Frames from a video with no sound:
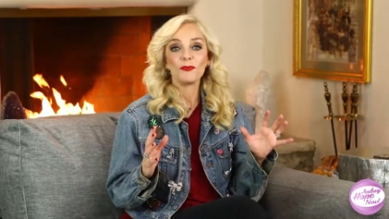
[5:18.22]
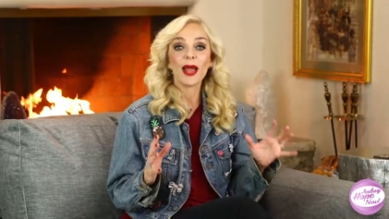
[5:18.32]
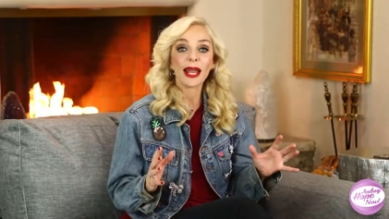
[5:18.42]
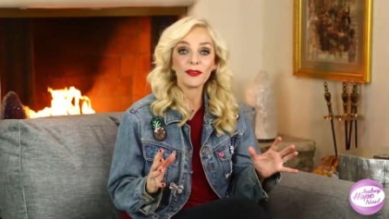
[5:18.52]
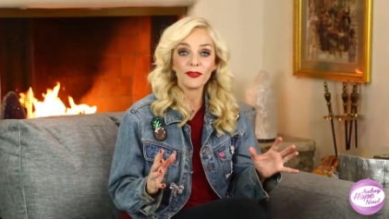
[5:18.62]
to
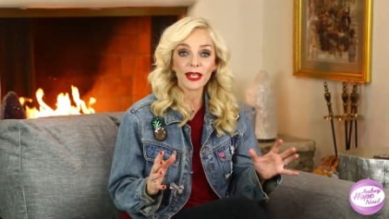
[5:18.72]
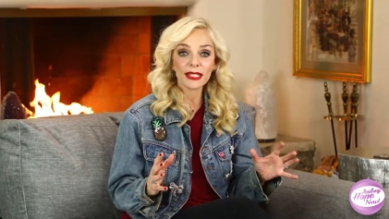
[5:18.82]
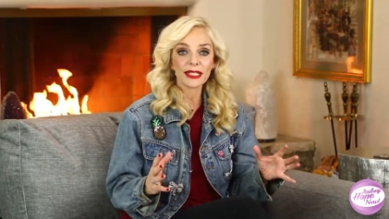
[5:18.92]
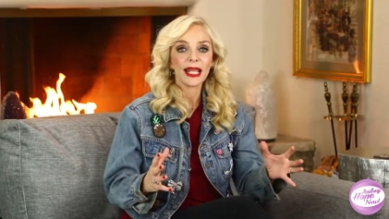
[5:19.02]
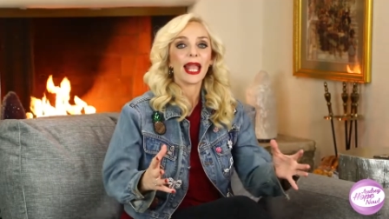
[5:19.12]

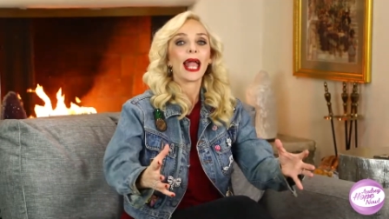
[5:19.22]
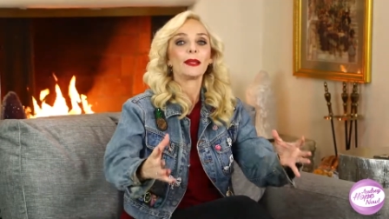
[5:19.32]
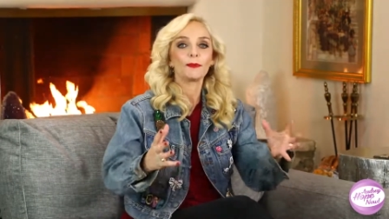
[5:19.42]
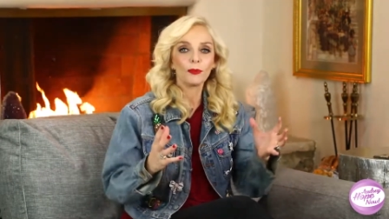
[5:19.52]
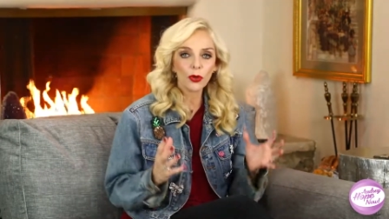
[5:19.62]
manifest
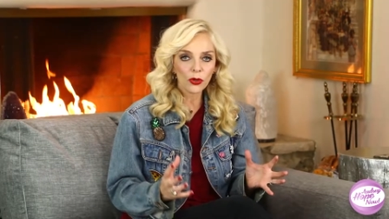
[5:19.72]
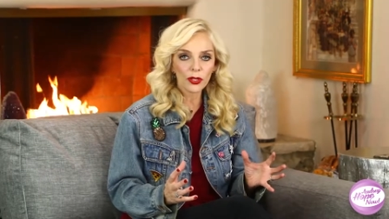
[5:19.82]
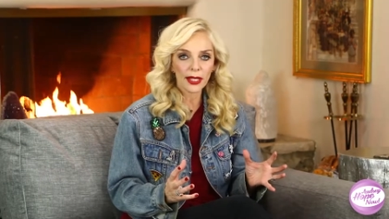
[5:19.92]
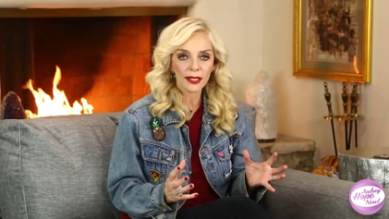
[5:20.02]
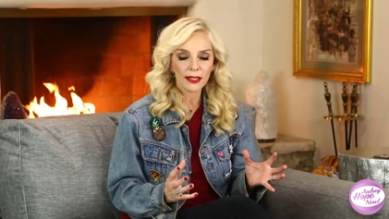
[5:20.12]
and pull
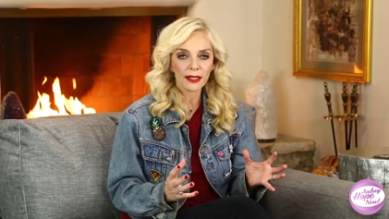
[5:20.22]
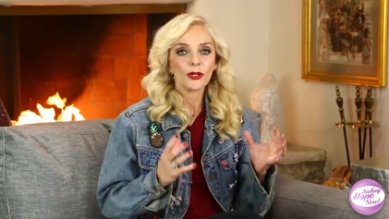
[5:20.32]
in